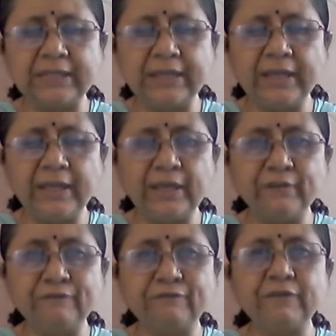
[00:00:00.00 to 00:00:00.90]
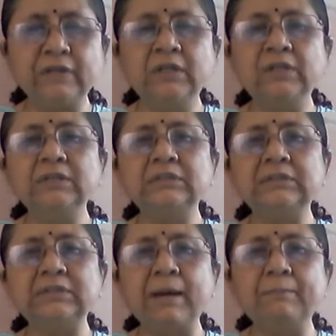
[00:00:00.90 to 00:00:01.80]
gave
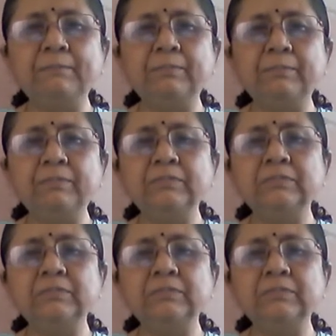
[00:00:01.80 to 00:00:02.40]
some